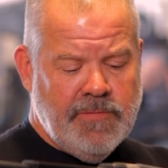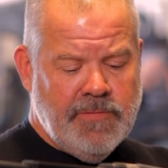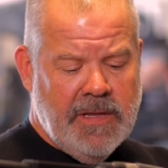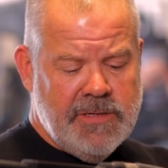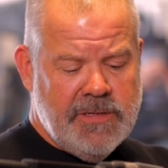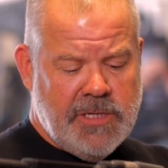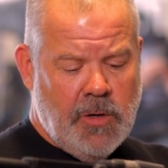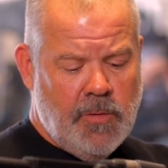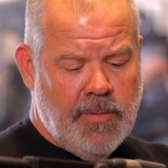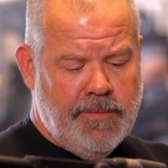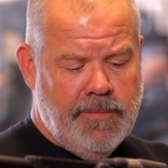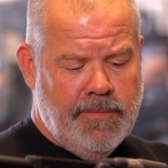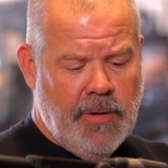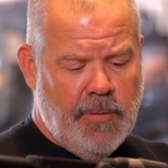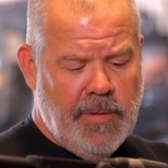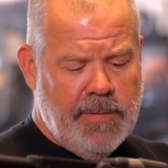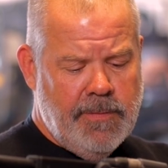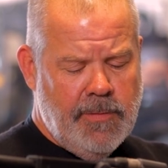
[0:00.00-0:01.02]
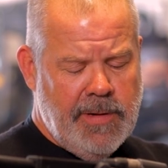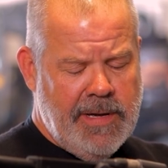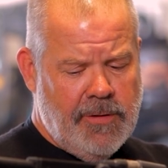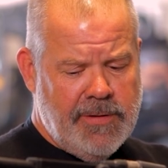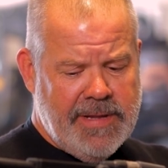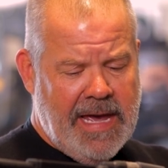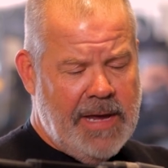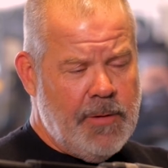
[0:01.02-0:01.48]
So, but we
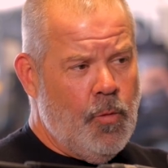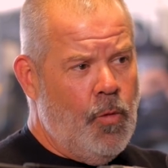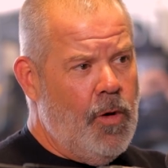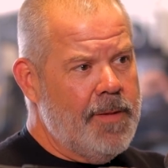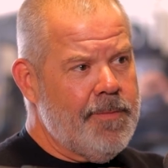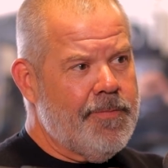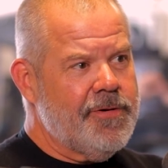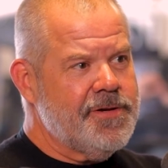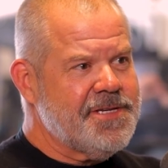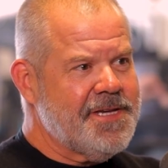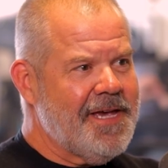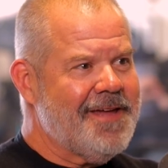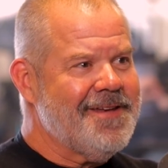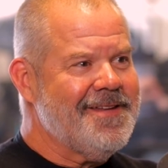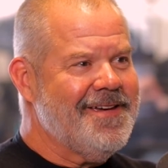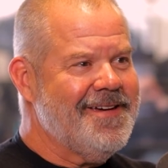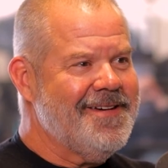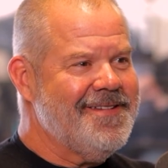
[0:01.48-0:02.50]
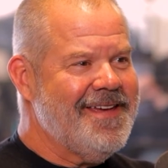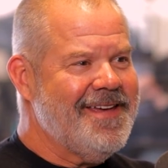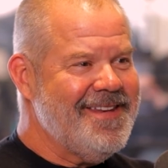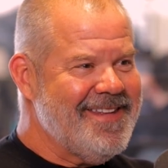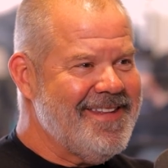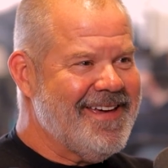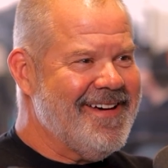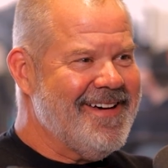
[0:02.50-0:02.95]
only had 1% in
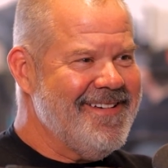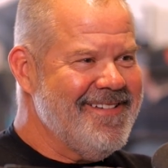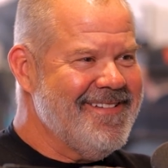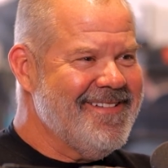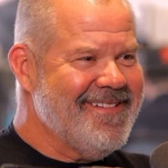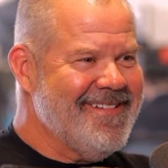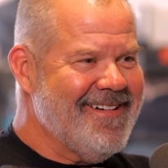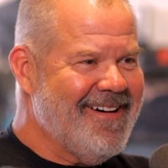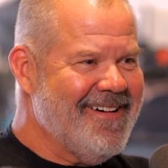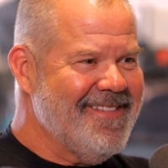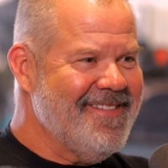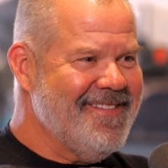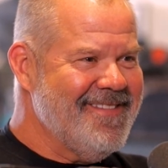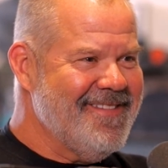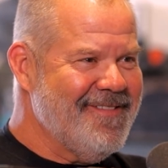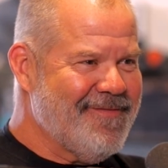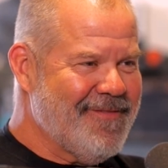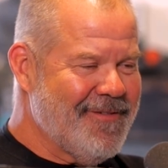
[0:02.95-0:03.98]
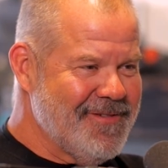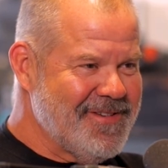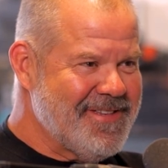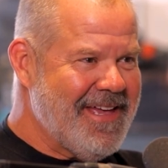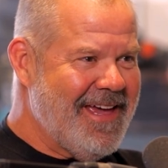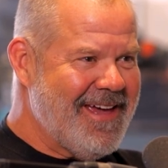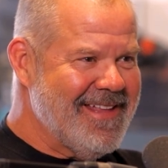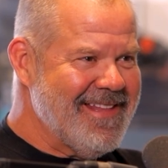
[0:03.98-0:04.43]
India on the
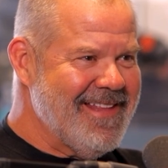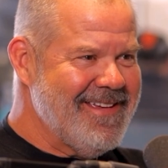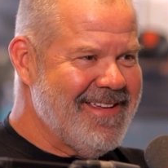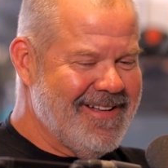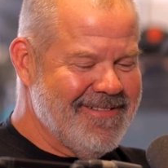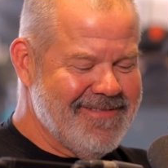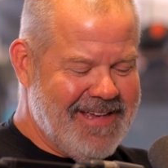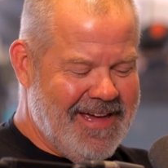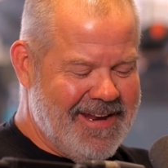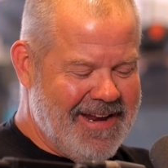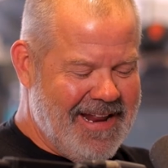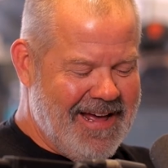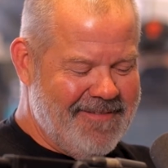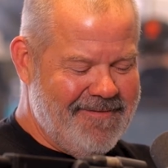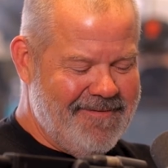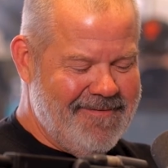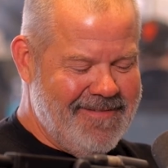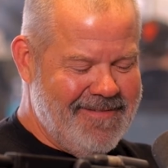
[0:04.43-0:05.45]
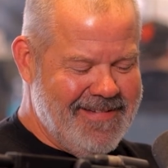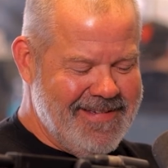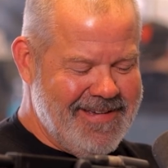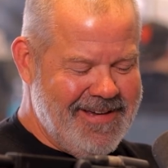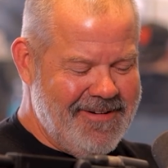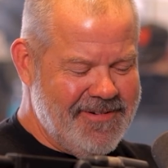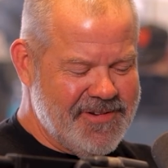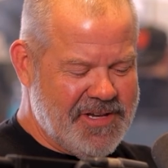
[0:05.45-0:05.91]
first day,
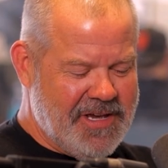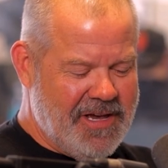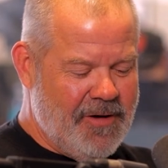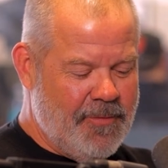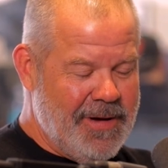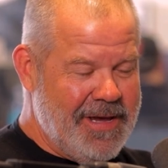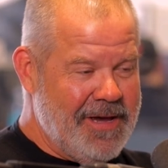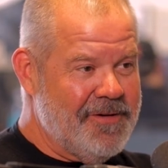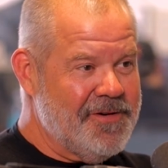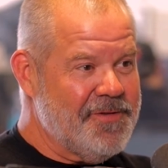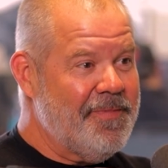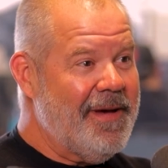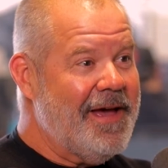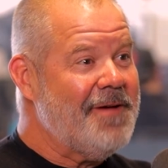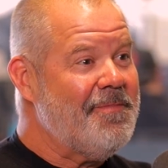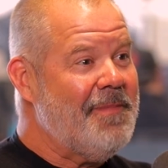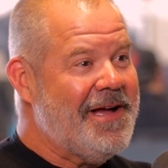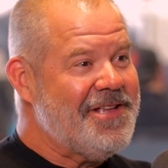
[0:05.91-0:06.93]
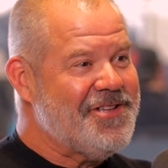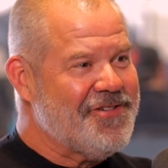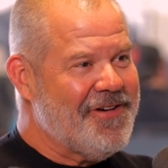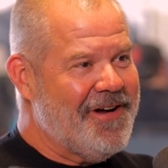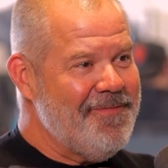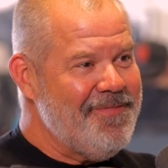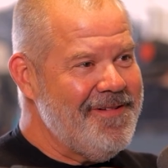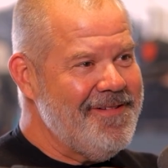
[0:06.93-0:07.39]
10.5 years ago. We owned Make My
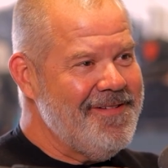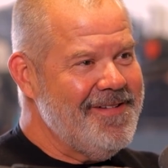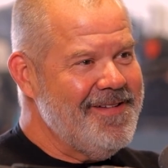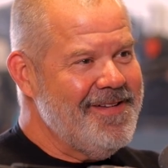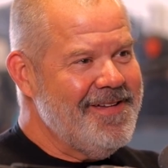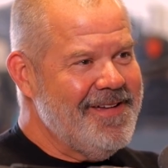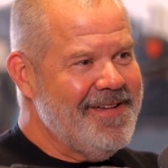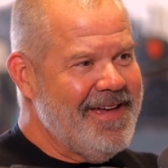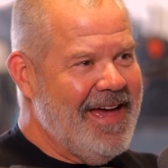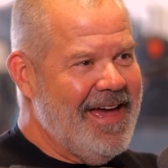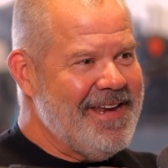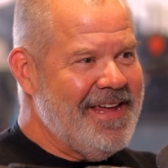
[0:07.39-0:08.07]
Trip and